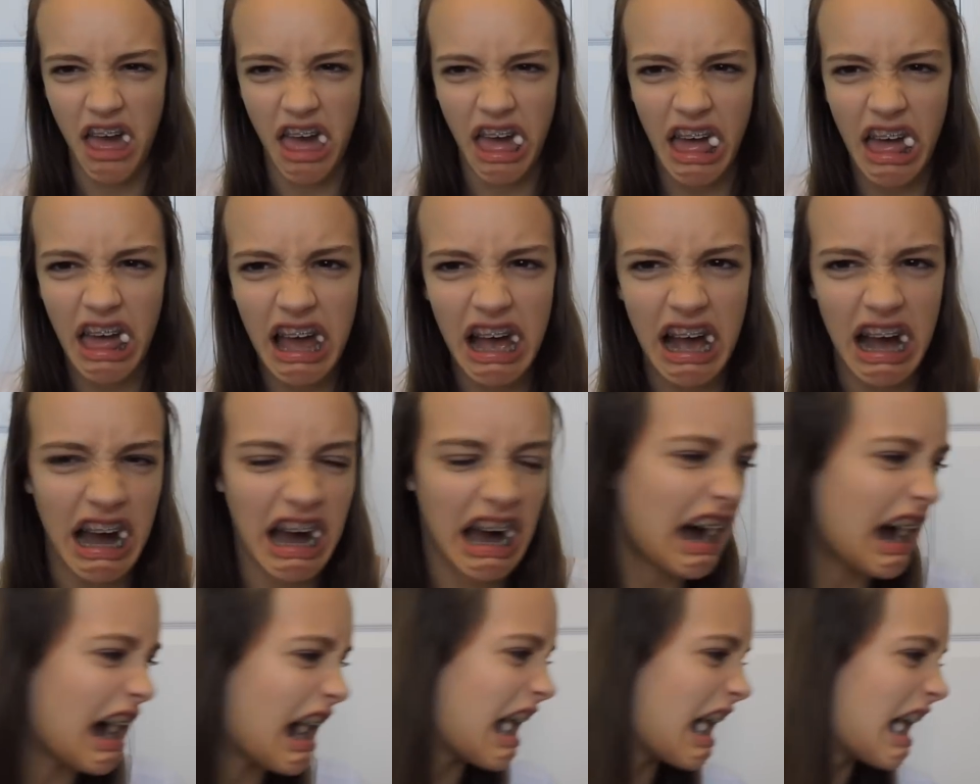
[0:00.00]
Ugh!
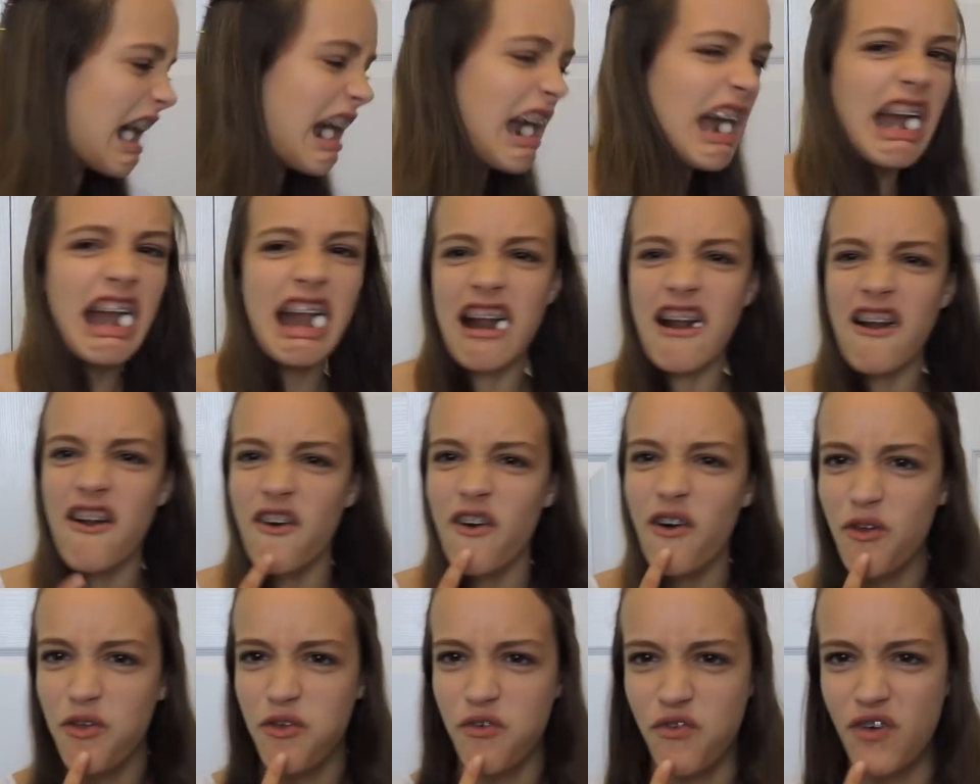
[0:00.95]
This is a
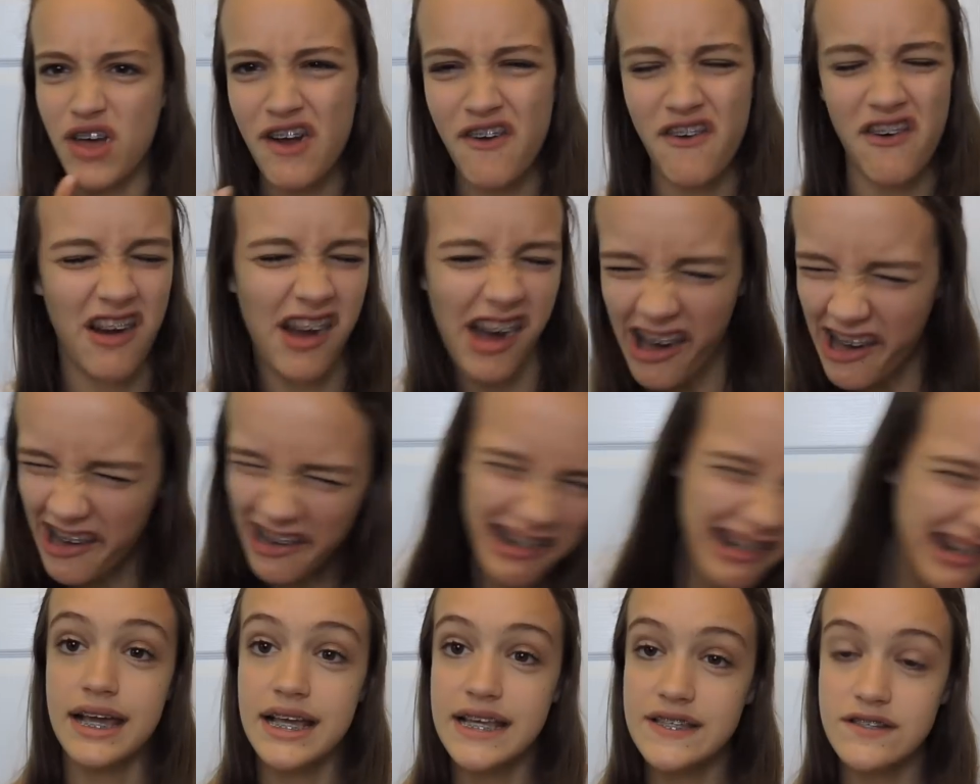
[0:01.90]
gold flare!
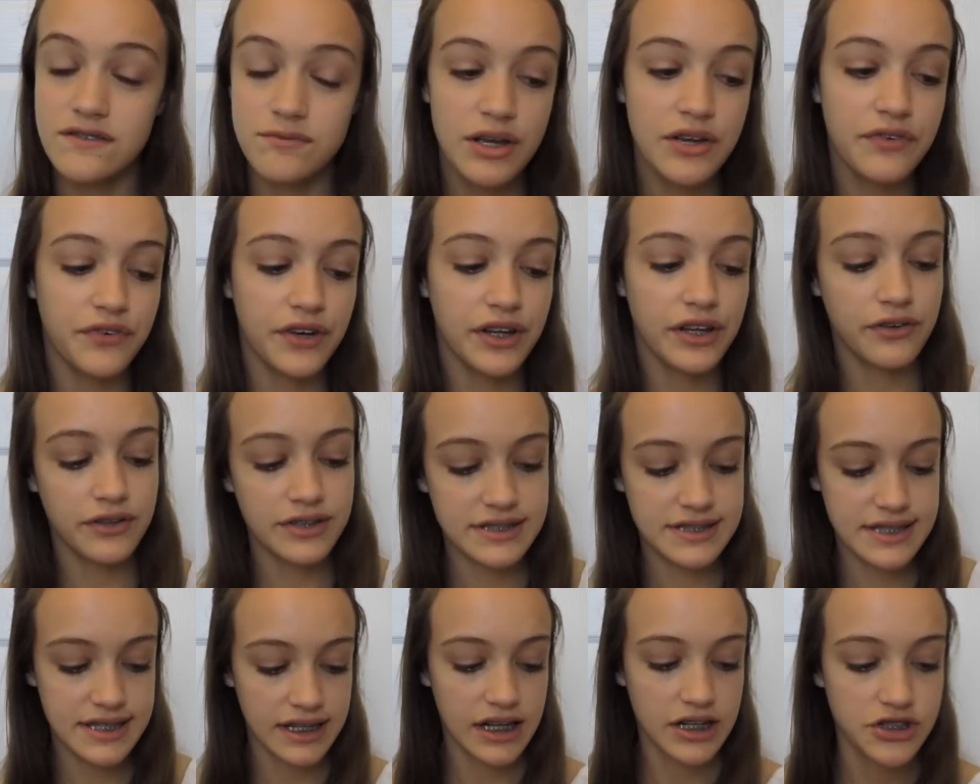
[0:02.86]
Ugh! Next for my friend
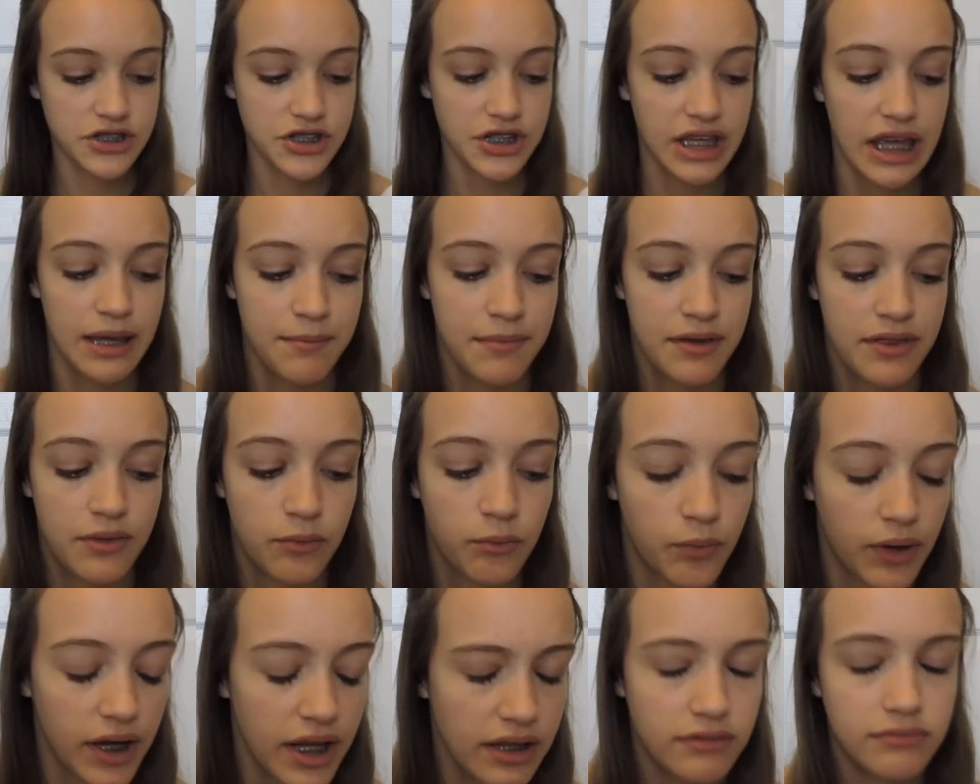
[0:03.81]
Christina, she gave me the
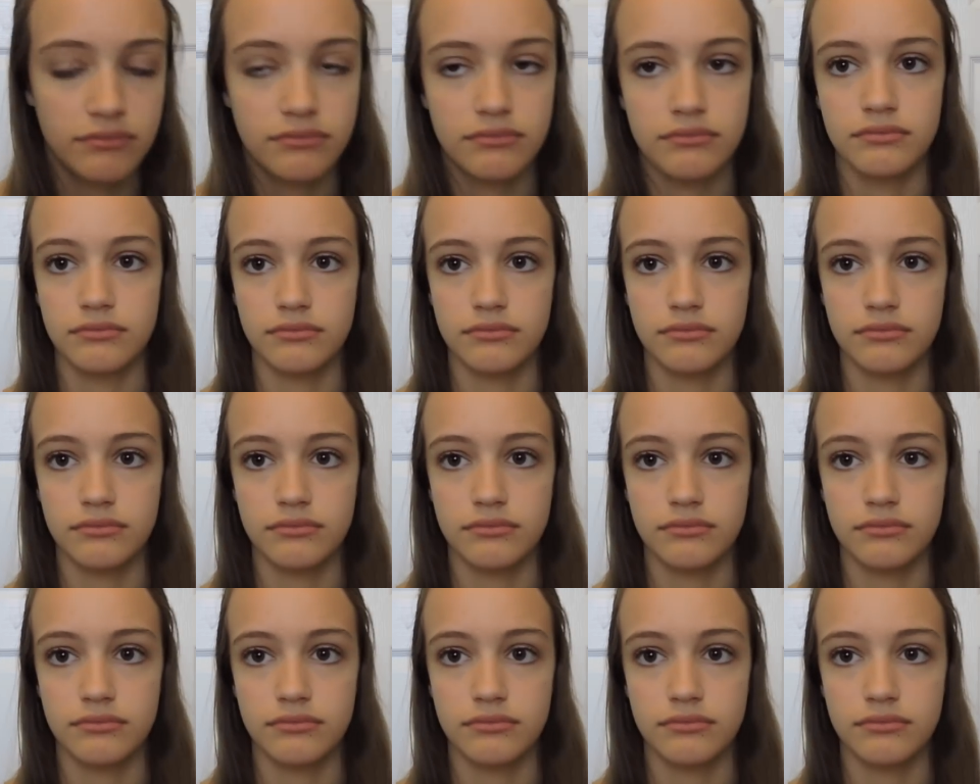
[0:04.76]
white